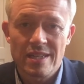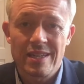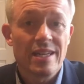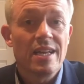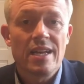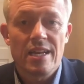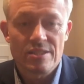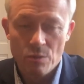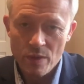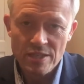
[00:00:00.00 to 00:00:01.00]
say,
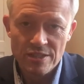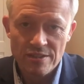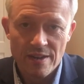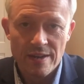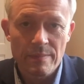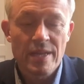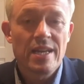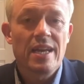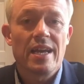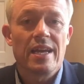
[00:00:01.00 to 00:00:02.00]
it's a waste of time.
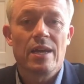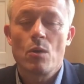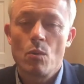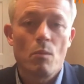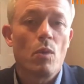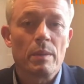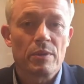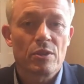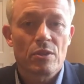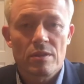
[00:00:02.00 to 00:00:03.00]
Why
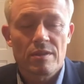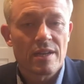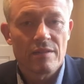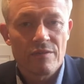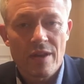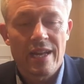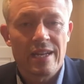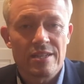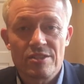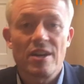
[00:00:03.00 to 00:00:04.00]
put kind of
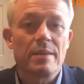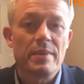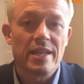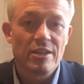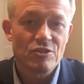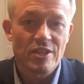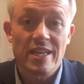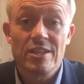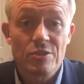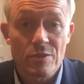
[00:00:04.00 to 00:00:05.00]
time and energy
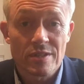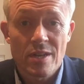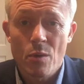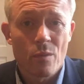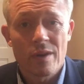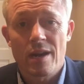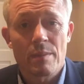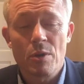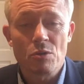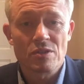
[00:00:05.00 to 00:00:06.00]
into it? Will our
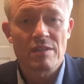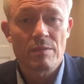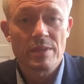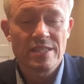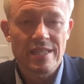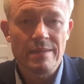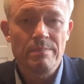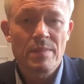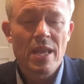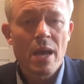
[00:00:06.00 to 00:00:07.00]
post will never be seen?
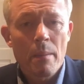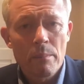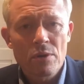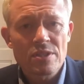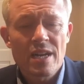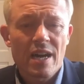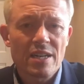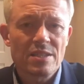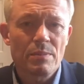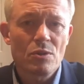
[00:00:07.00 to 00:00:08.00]
But I
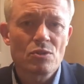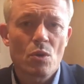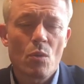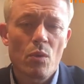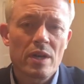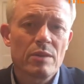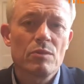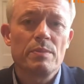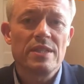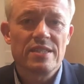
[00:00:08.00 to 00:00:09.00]
suppose what I
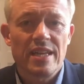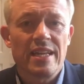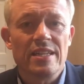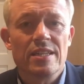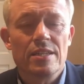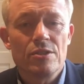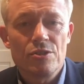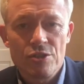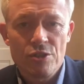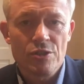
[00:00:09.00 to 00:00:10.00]
would be saying
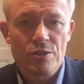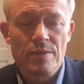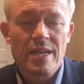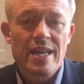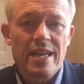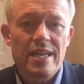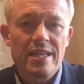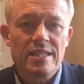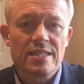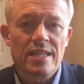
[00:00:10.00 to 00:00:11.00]
to you
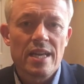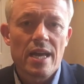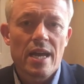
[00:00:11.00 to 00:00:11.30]
is